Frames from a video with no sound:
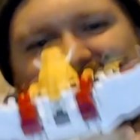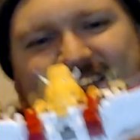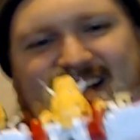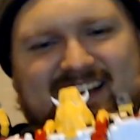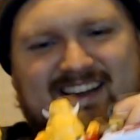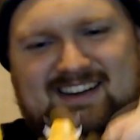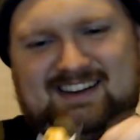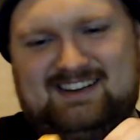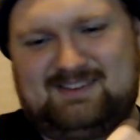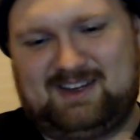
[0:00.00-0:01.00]
Oh my
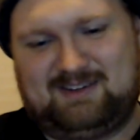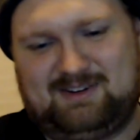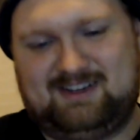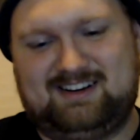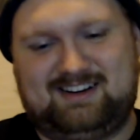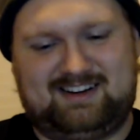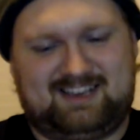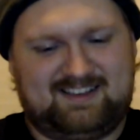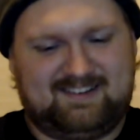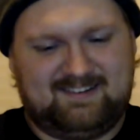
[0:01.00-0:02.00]
word.
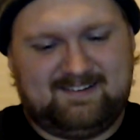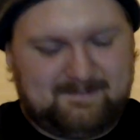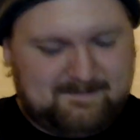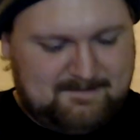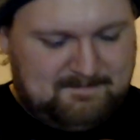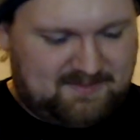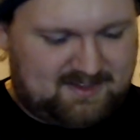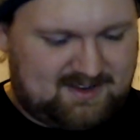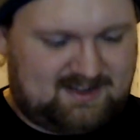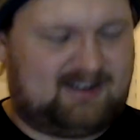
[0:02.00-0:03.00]

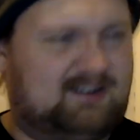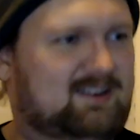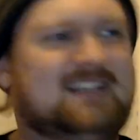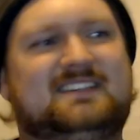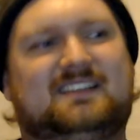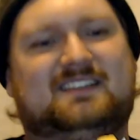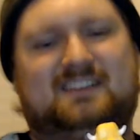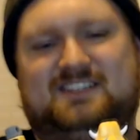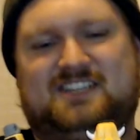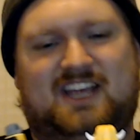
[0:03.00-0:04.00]
Oh, it's a little
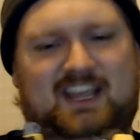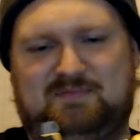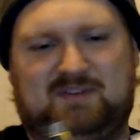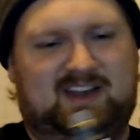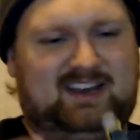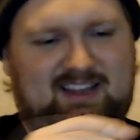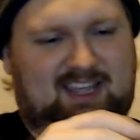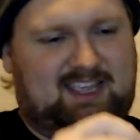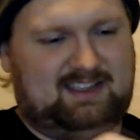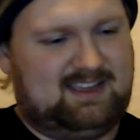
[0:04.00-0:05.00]
jank, but like
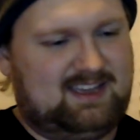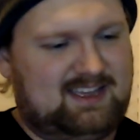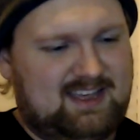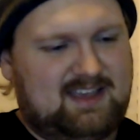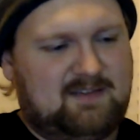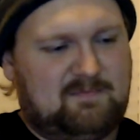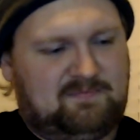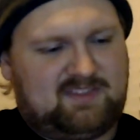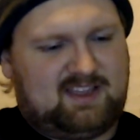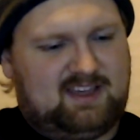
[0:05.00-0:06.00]

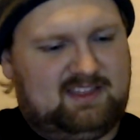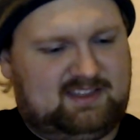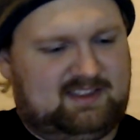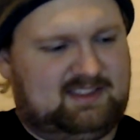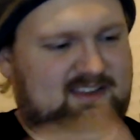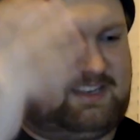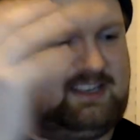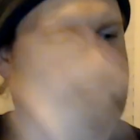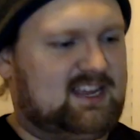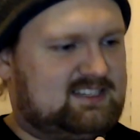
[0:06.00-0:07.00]
the
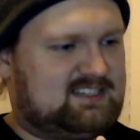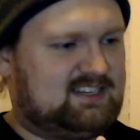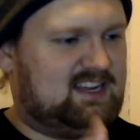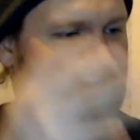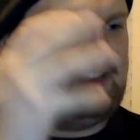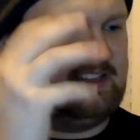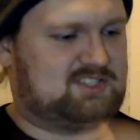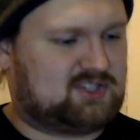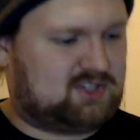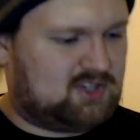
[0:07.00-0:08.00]
density, the
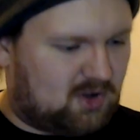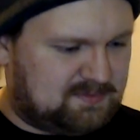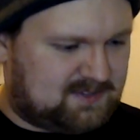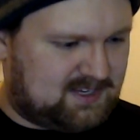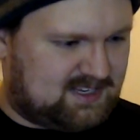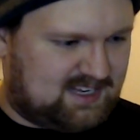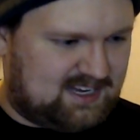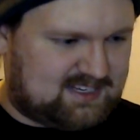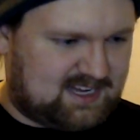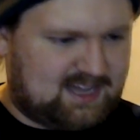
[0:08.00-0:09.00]
sculpted
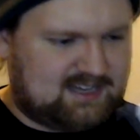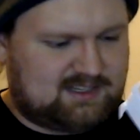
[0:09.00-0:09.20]
detail,